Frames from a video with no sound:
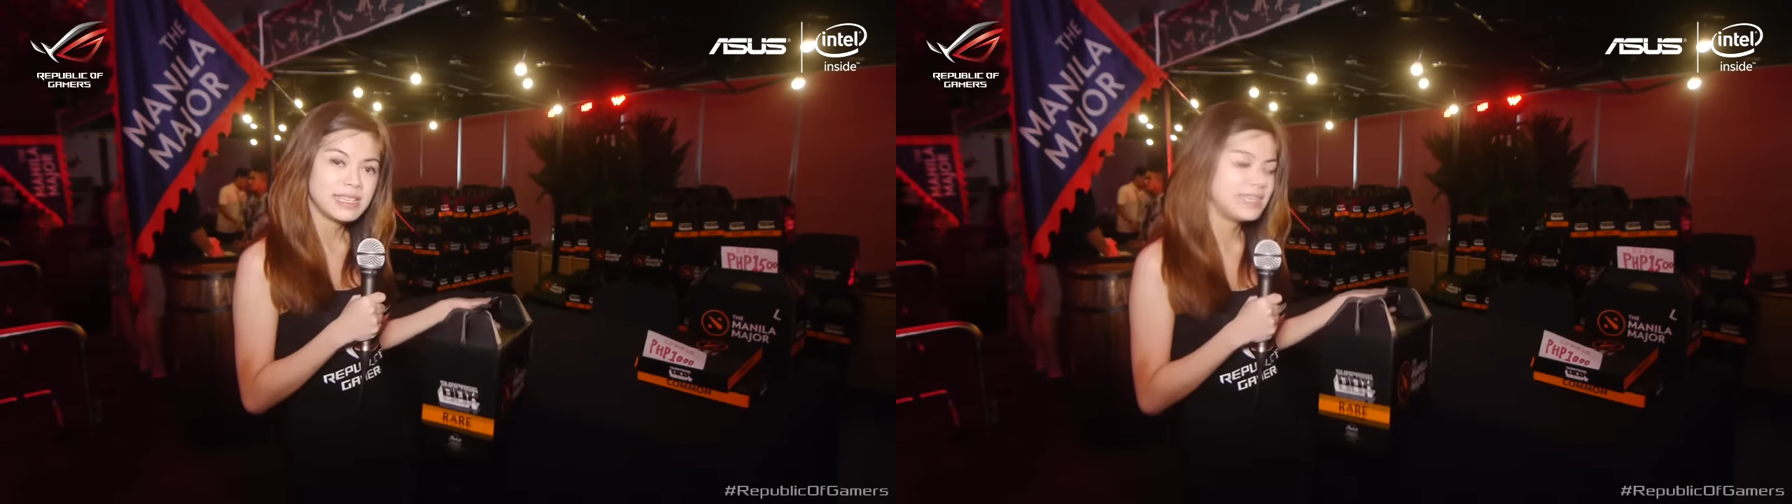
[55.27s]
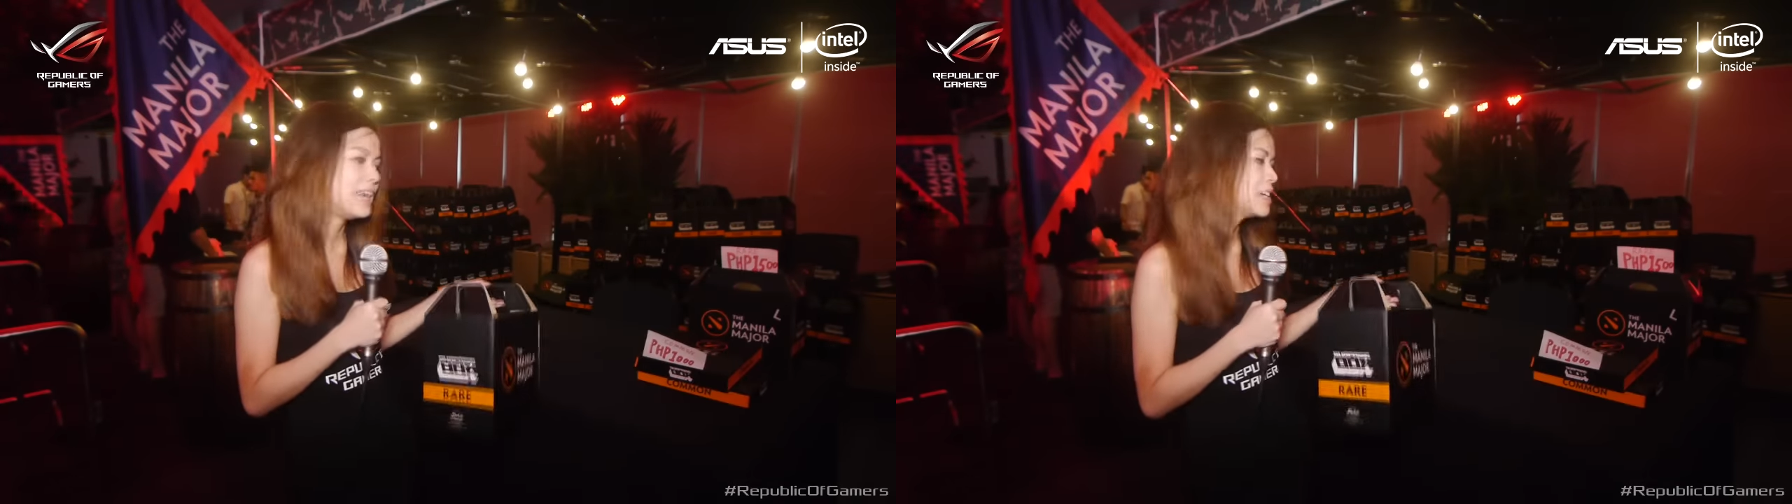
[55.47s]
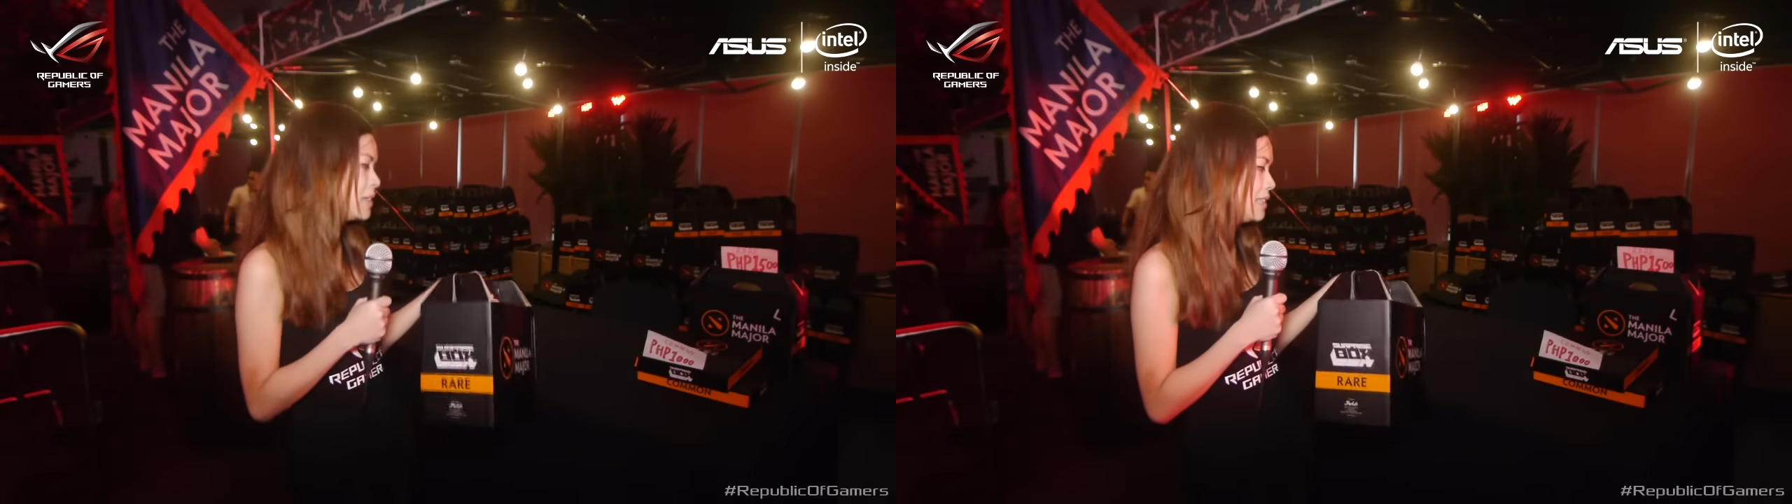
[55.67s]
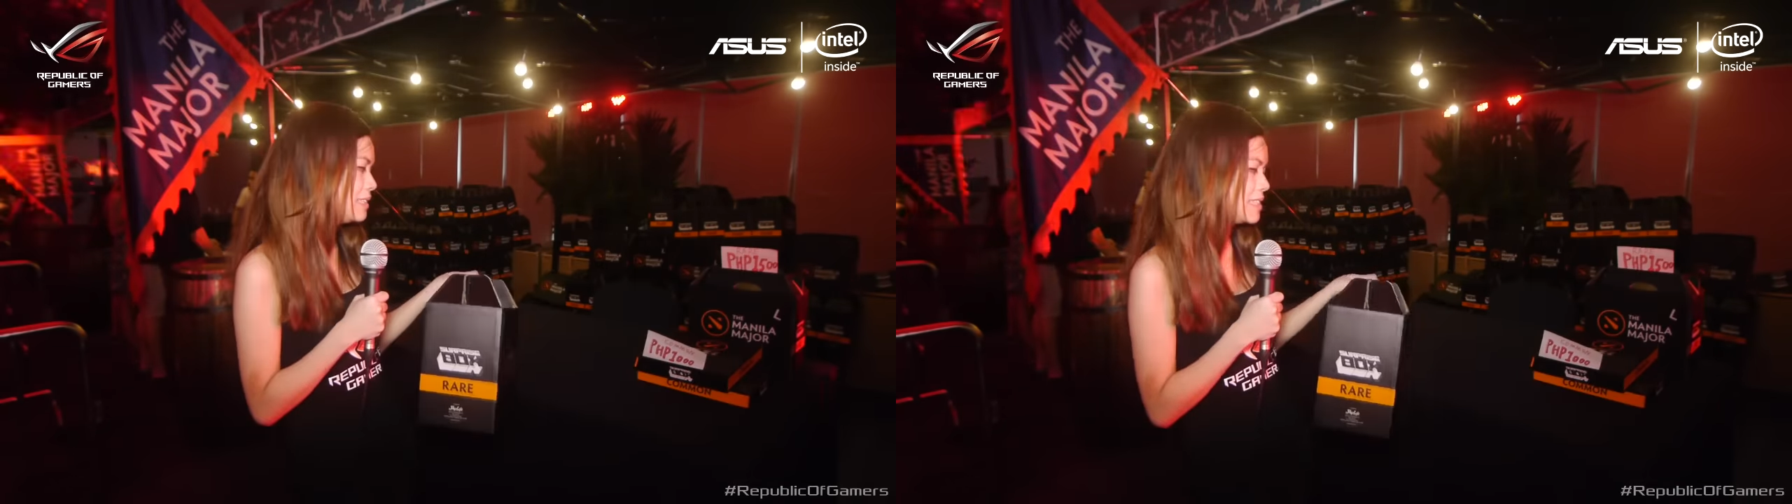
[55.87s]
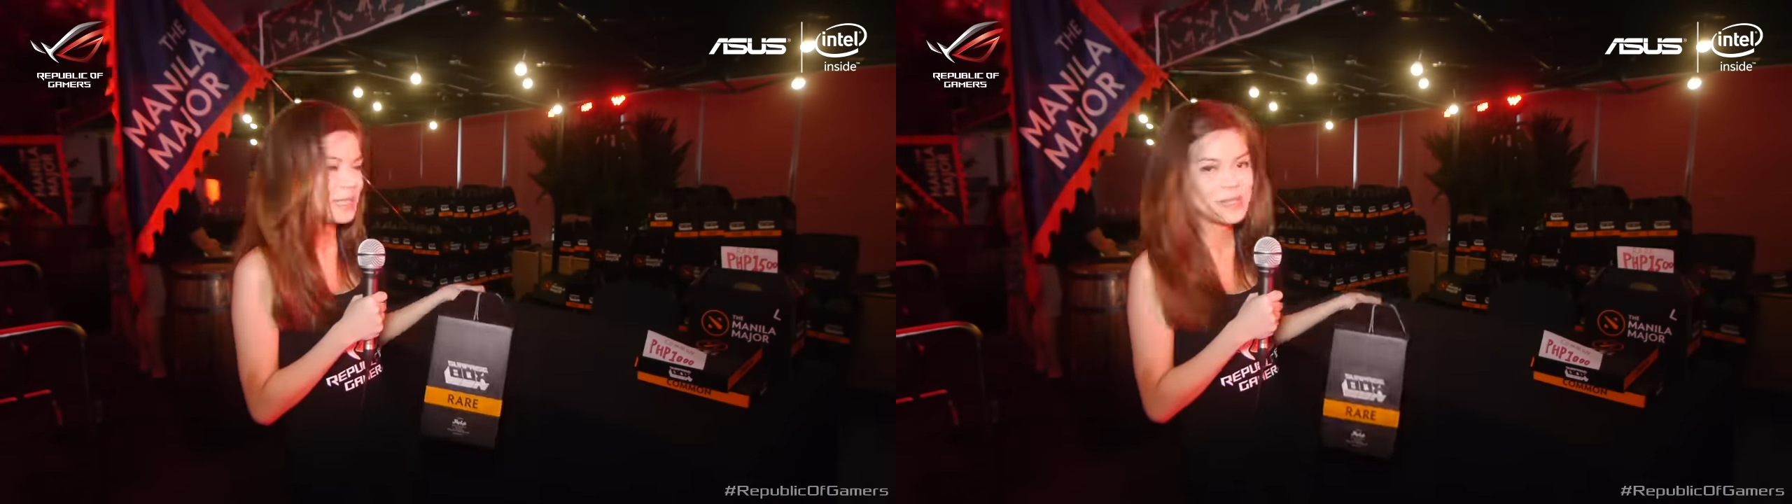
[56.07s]

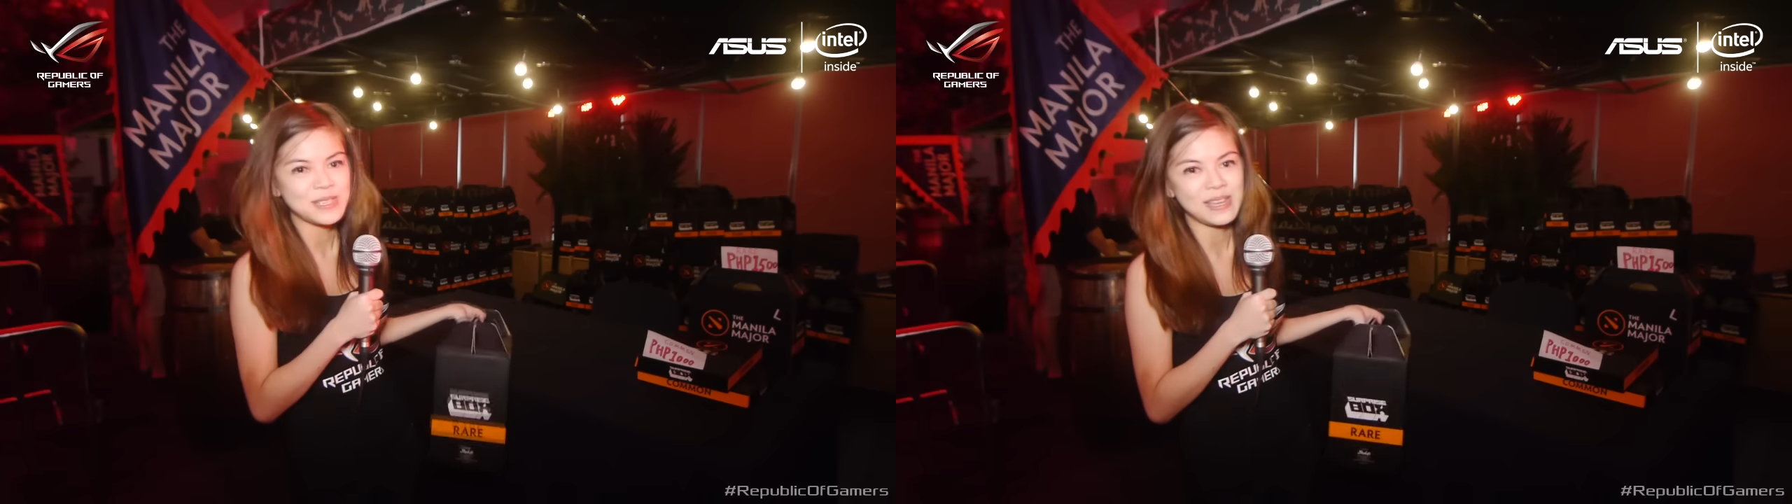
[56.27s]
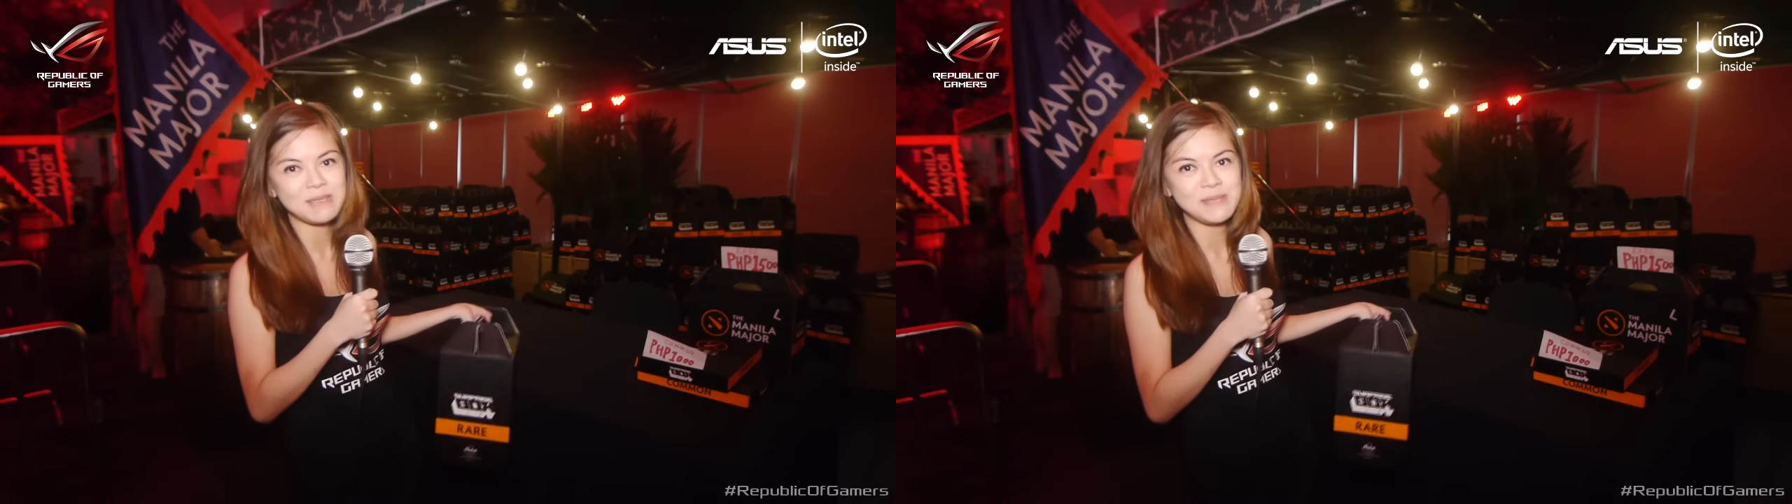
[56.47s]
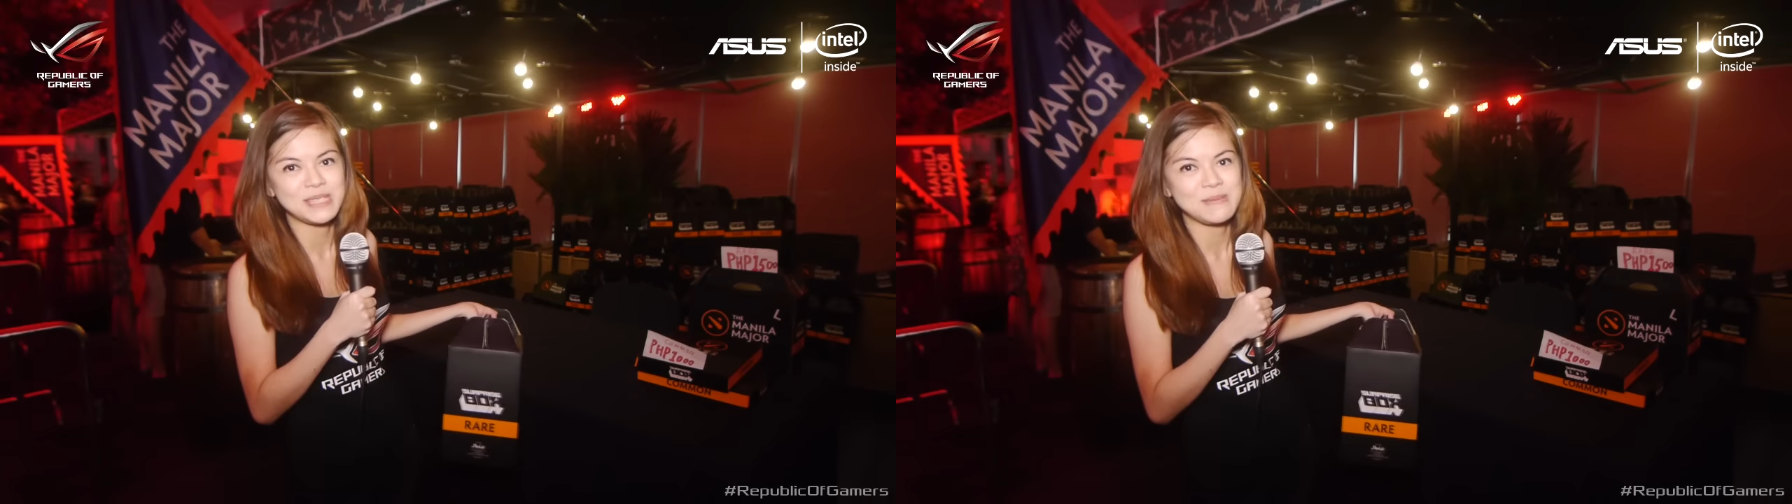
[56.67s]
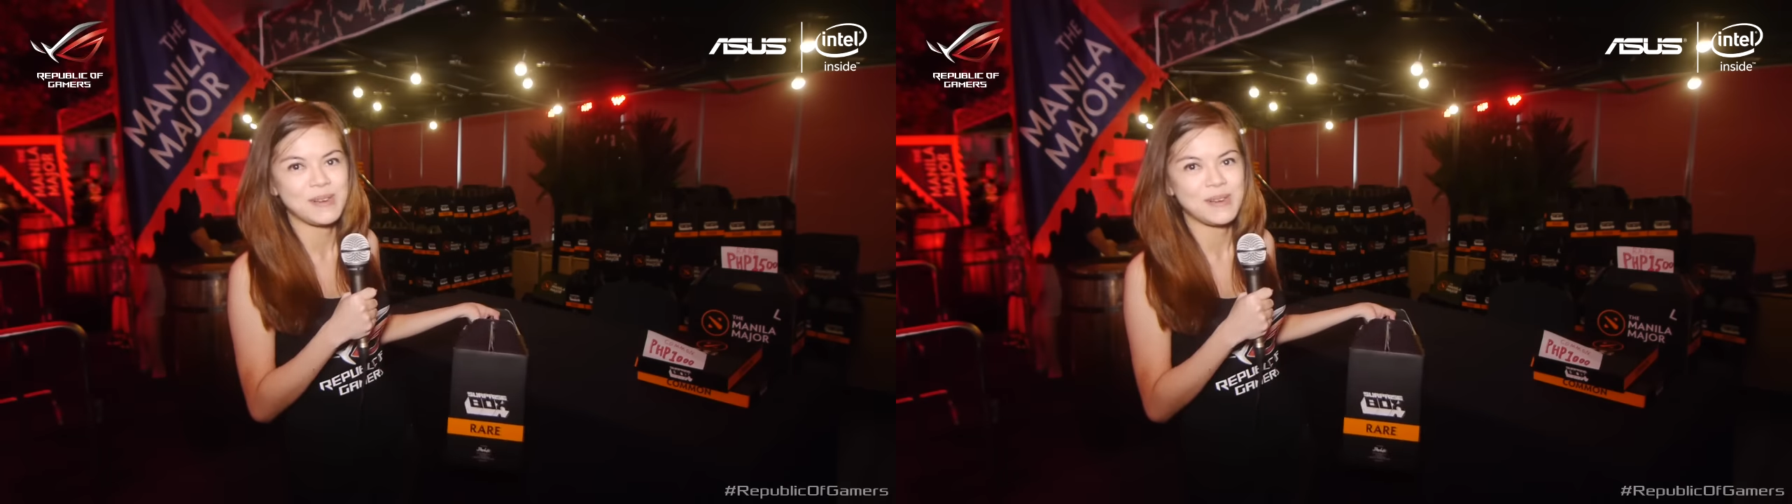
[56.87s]
It just looks like a pizza